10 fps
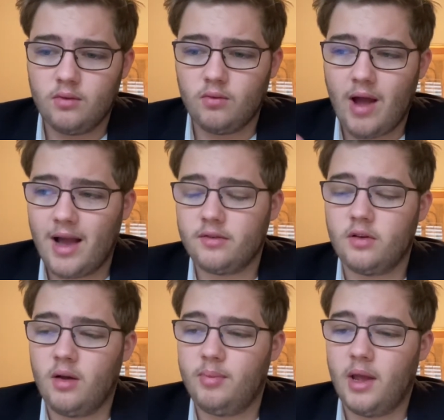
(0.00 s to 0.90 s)
racks
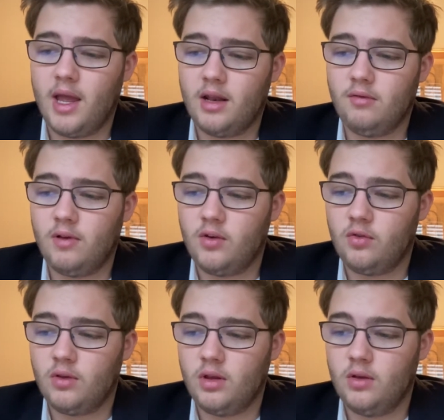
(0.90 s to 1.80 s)
up and
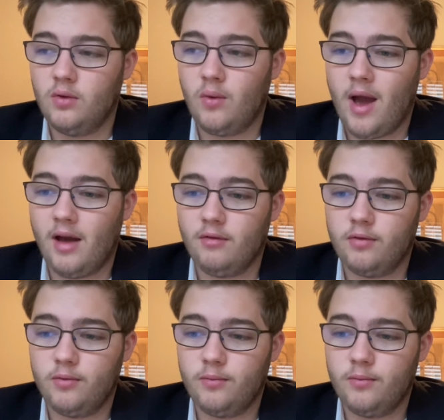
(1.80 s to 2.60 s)
eventually you have